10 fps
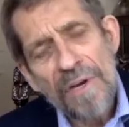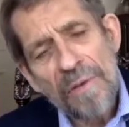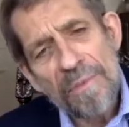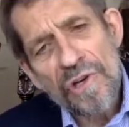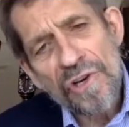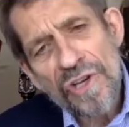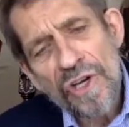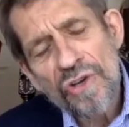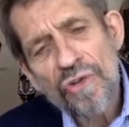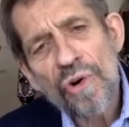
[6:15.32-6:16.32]
because it
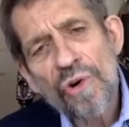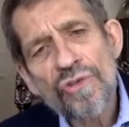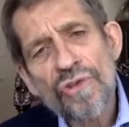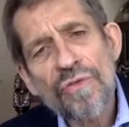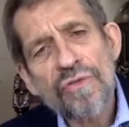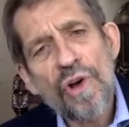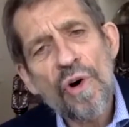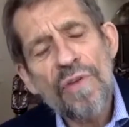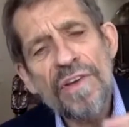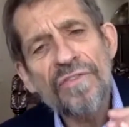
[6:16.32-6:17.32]
controls the flow
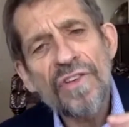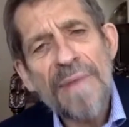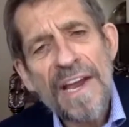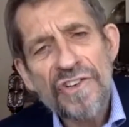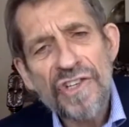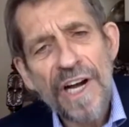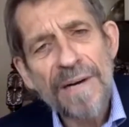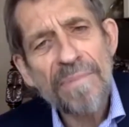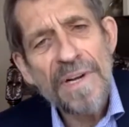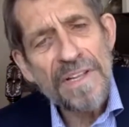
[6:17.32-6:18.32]
of information
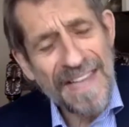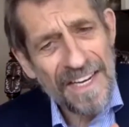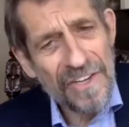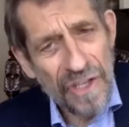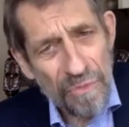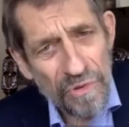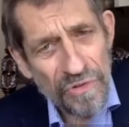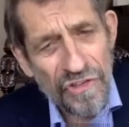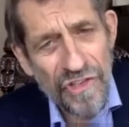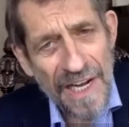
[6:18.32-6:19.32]
up. That is, it will
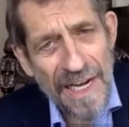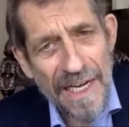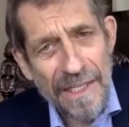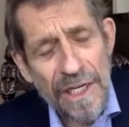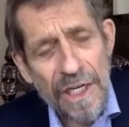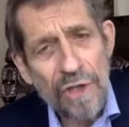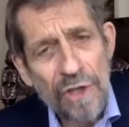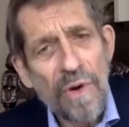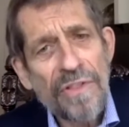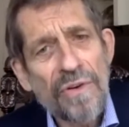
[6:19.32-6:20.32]
decide
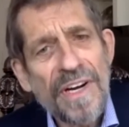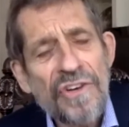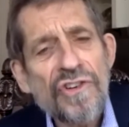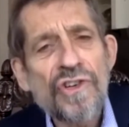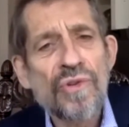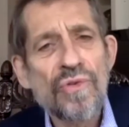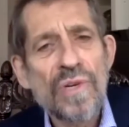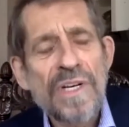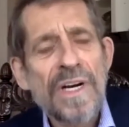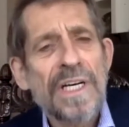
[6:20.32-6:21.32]
whether an issue
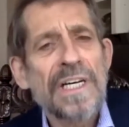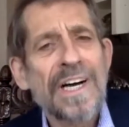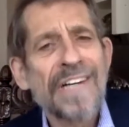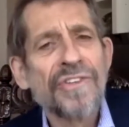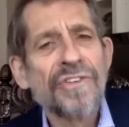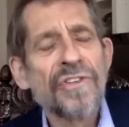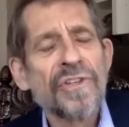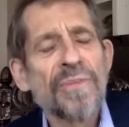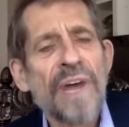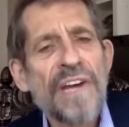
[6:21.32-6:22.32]
under
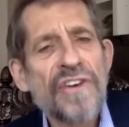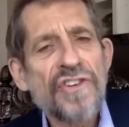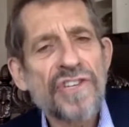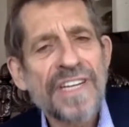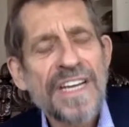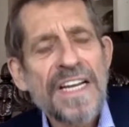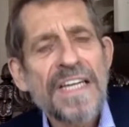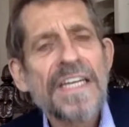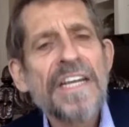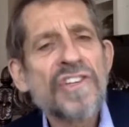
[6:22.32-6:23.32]
deliberation
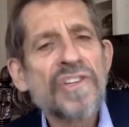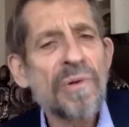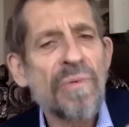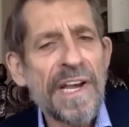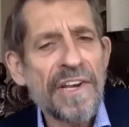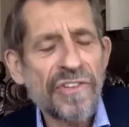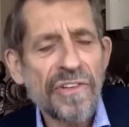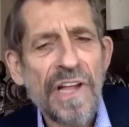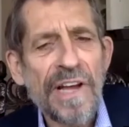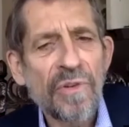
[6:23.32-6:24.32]
needs to be raised to the
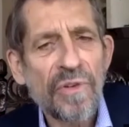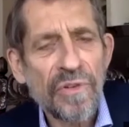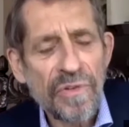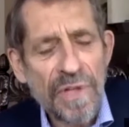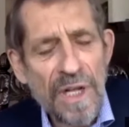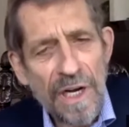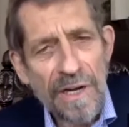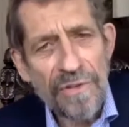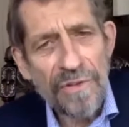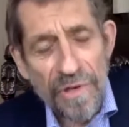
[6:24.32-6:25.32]
level
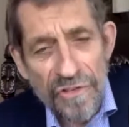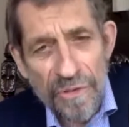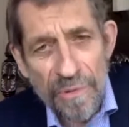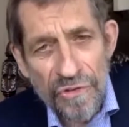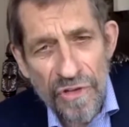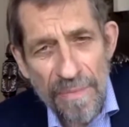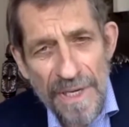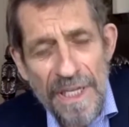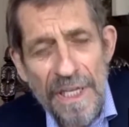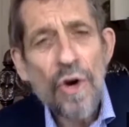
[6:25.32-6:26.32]
of the Principals
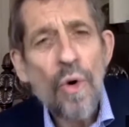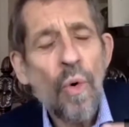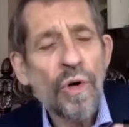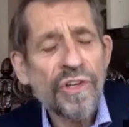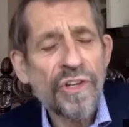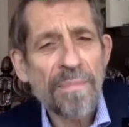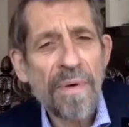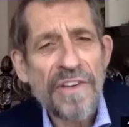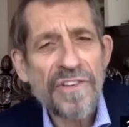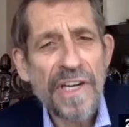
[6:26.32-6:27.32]
Committee or to the
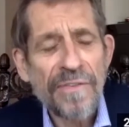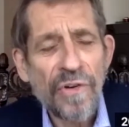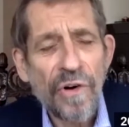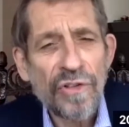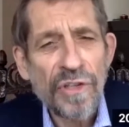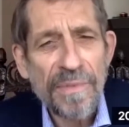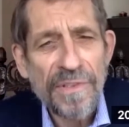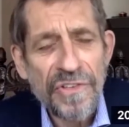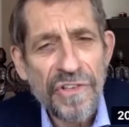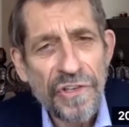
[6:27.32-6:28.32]
president for ultimate
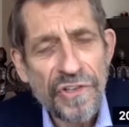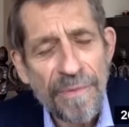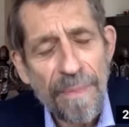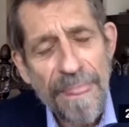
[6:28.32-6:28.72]
decision.